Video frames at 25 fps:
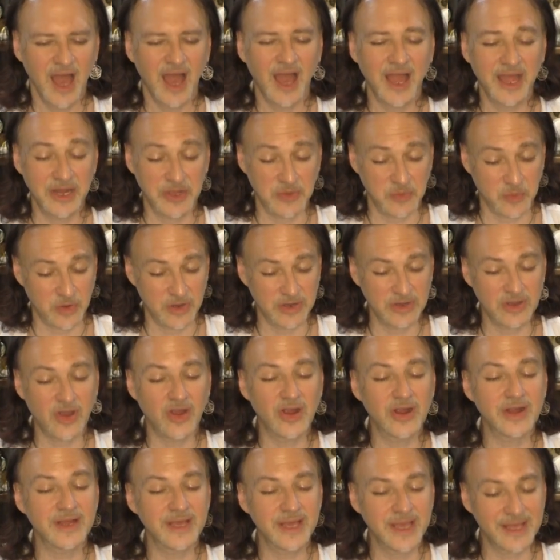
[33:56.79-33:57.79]
I need one
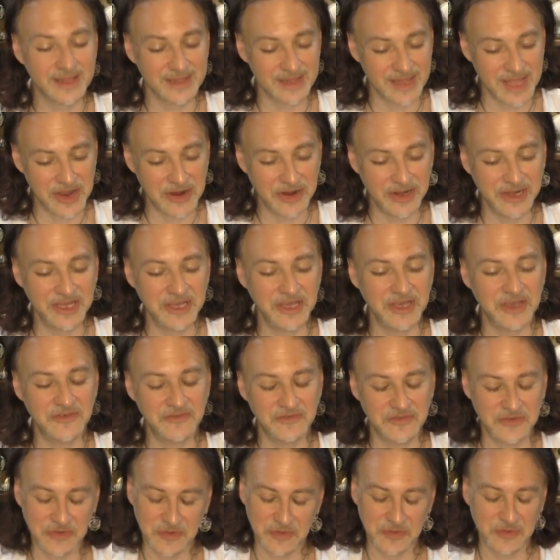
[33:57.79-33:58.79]
card in clarity,
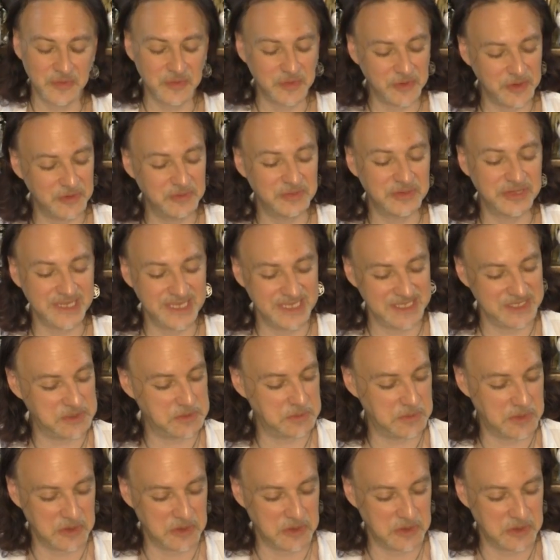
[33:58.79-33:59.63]
if you would please,